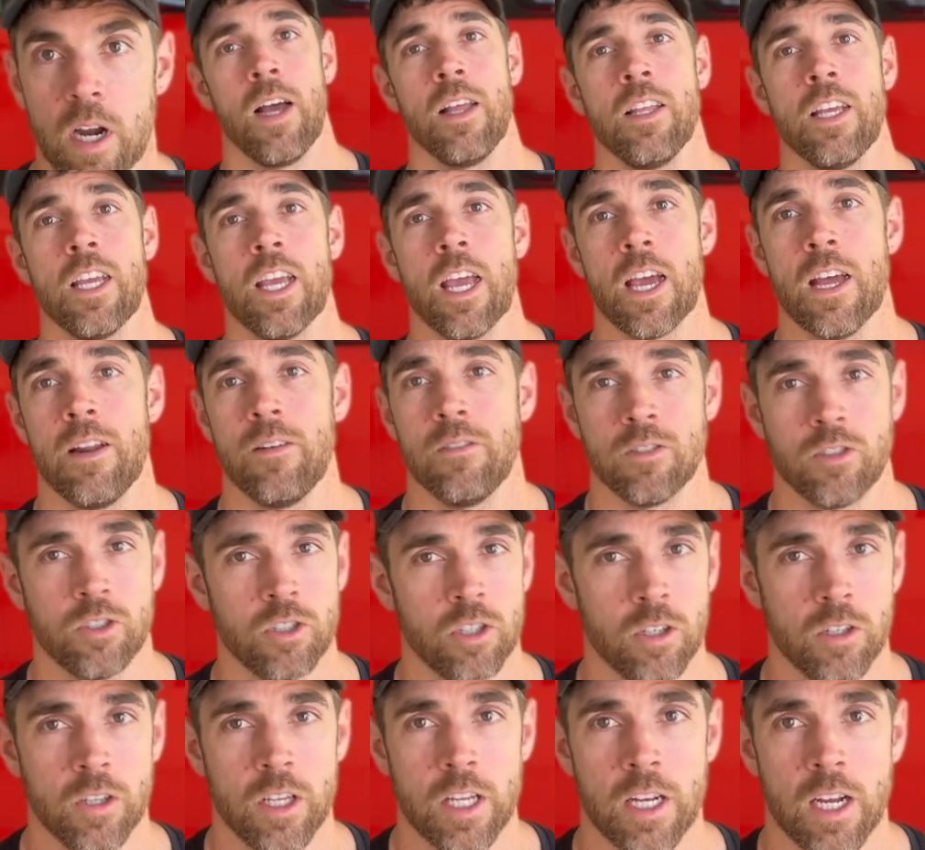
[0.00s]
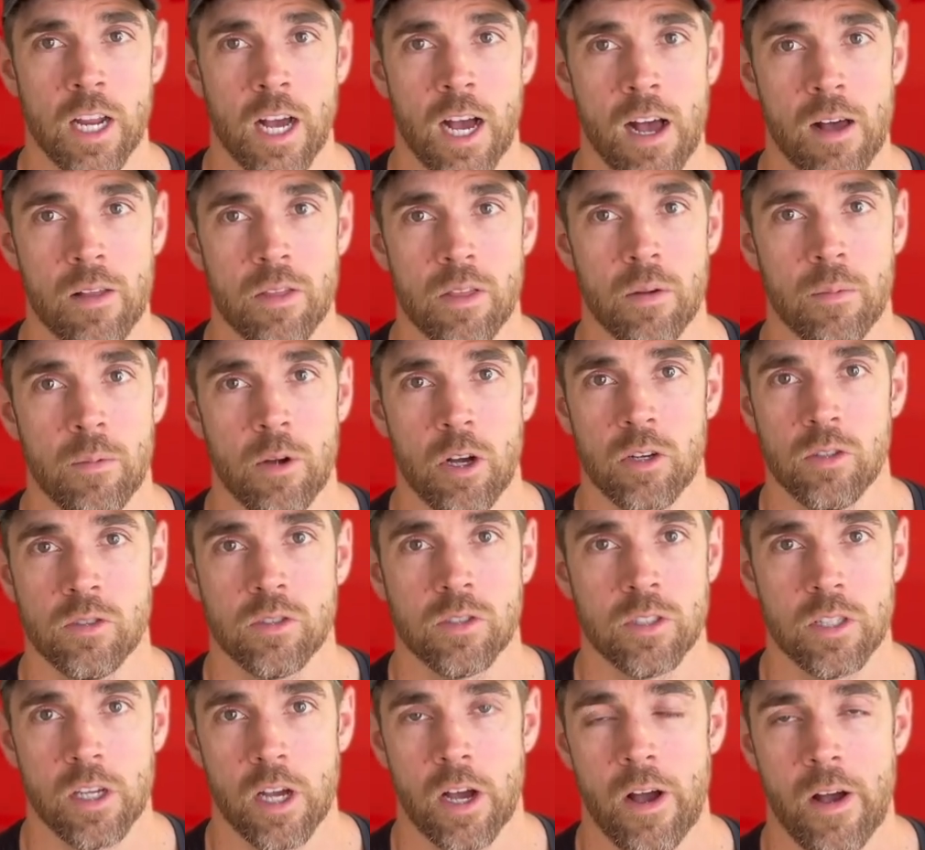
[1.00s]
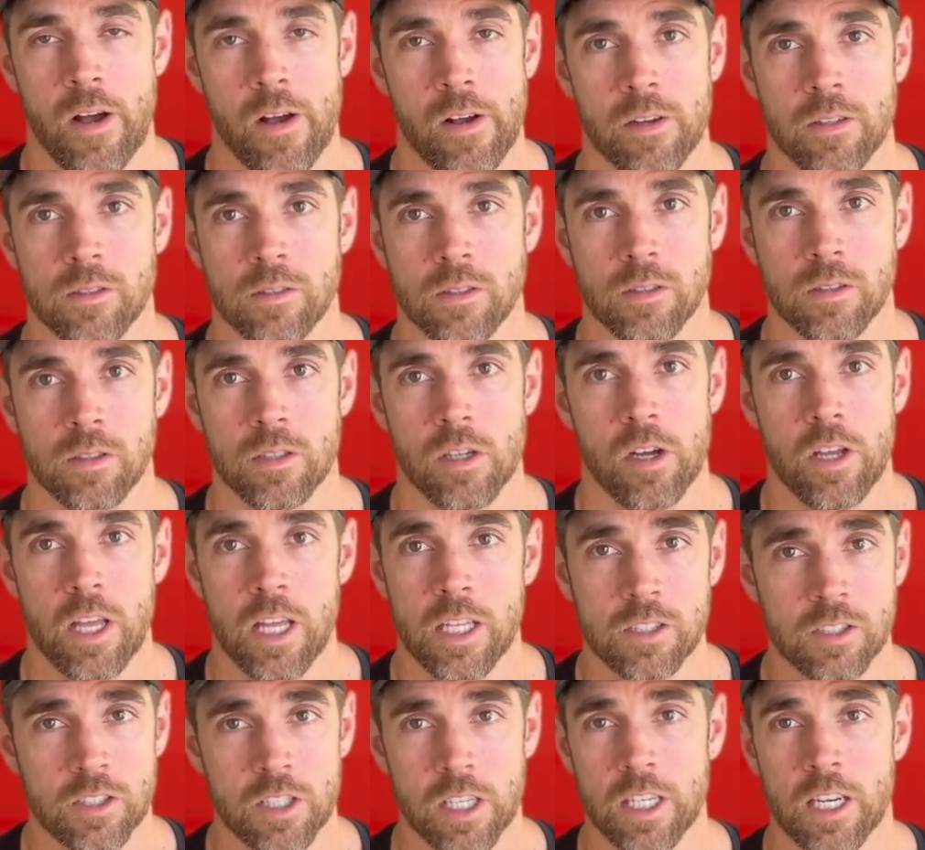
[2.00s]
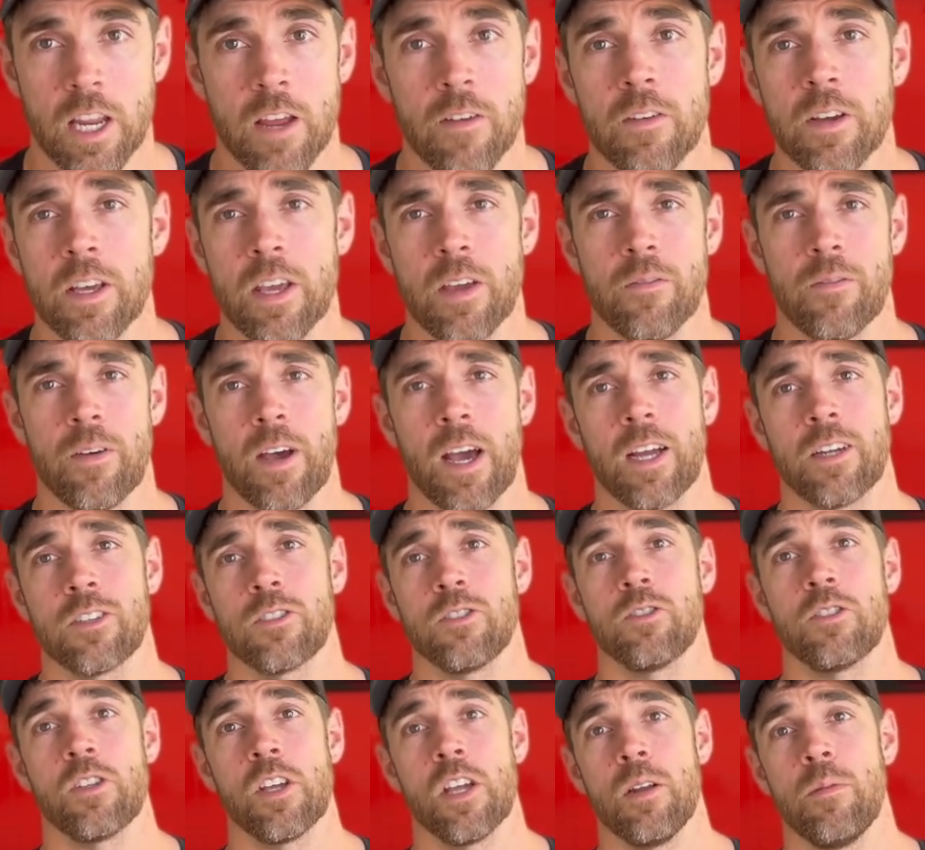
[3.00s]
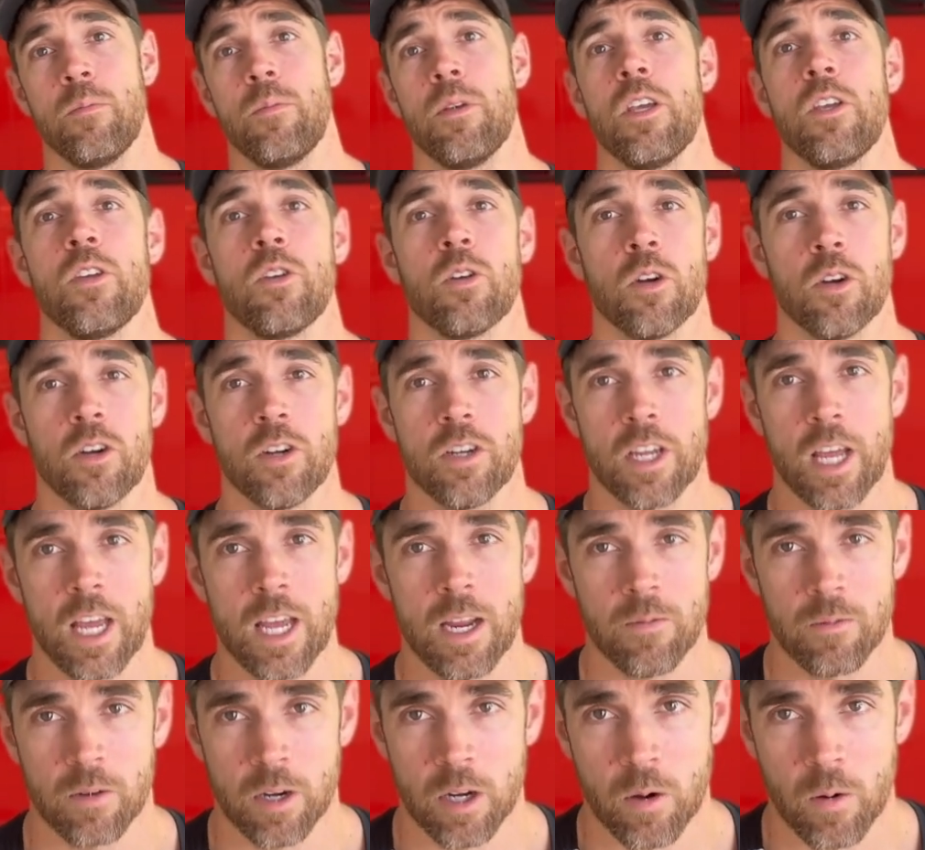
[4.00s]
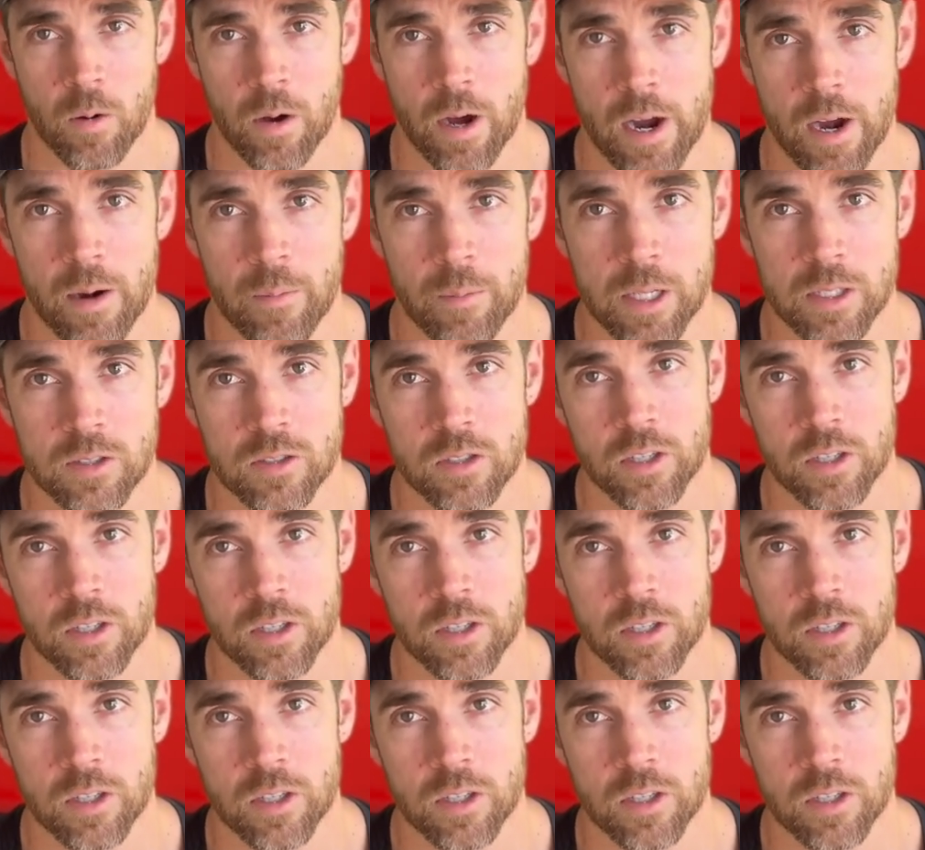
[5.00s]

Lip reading: Finally, and surely not the most insignificant factor, is gonna be your date requirements,